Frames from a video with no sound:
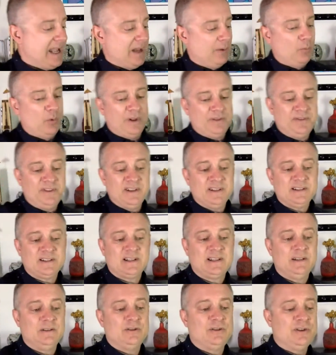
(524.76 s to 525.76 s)
And what
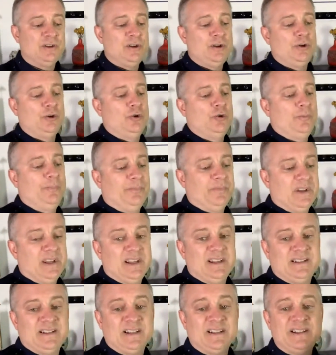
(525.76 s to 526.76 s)
this can do
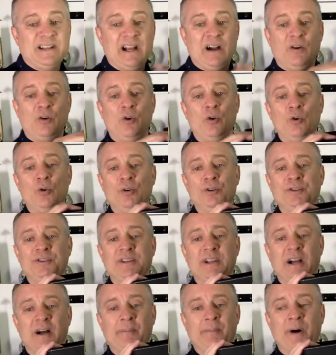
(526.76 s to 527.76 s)
is this now
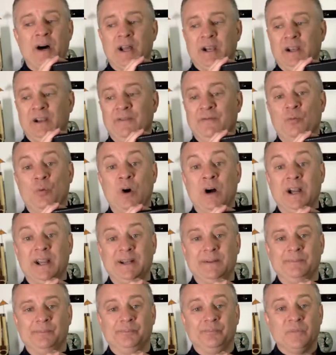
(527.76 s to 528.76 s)
holds a bottle of
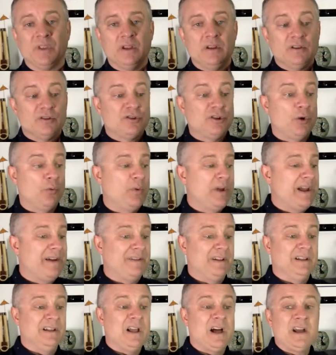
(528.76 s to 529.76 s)
wine. So we
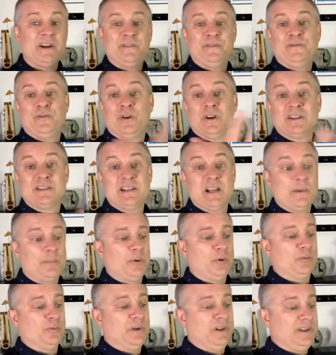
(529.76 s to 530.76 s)
have a lot of, for
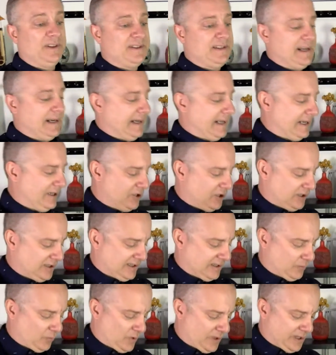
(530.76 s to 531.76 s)
example, real estate
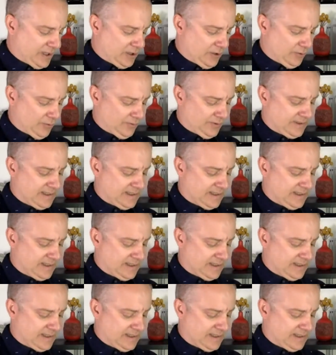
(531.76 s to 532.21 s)
agents that want to